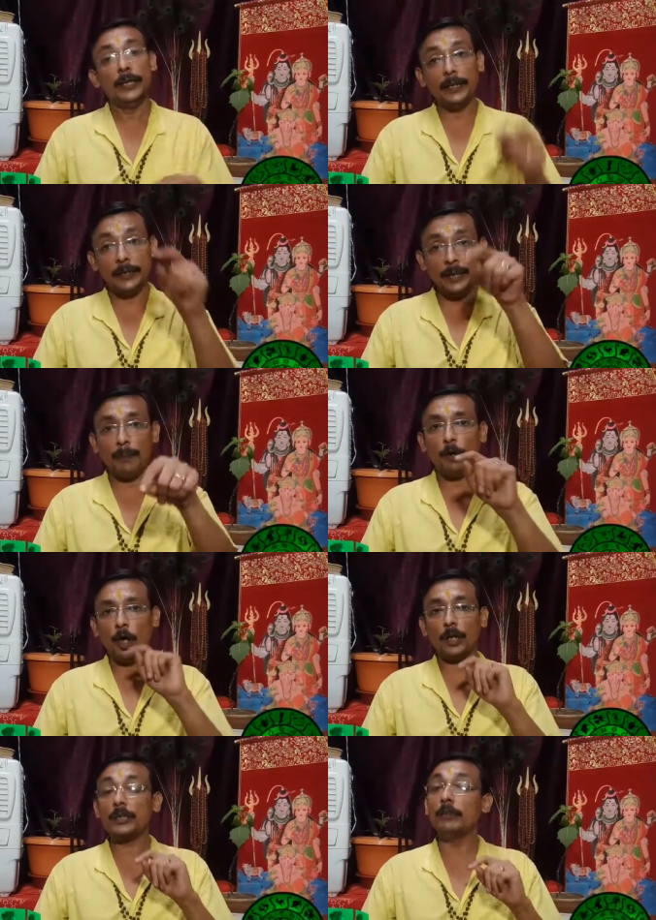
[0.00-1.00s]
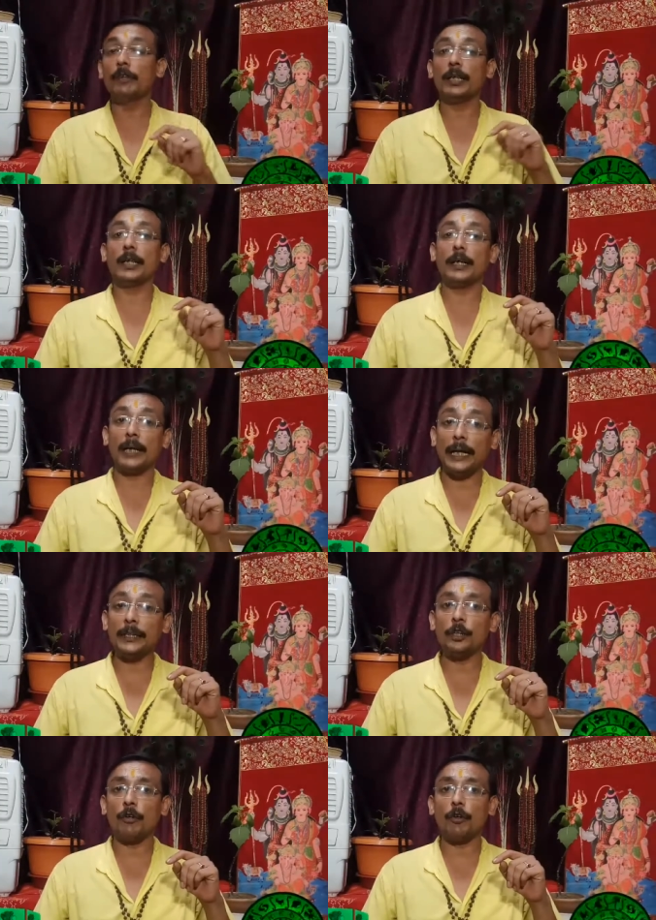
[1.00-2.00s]
in the box you will
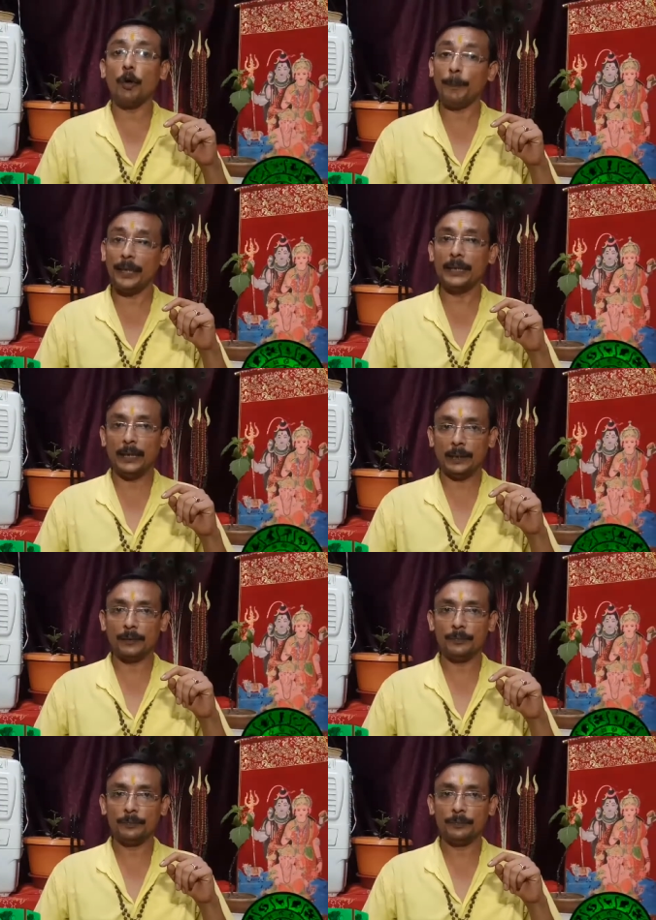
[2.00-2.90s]
write your opinion.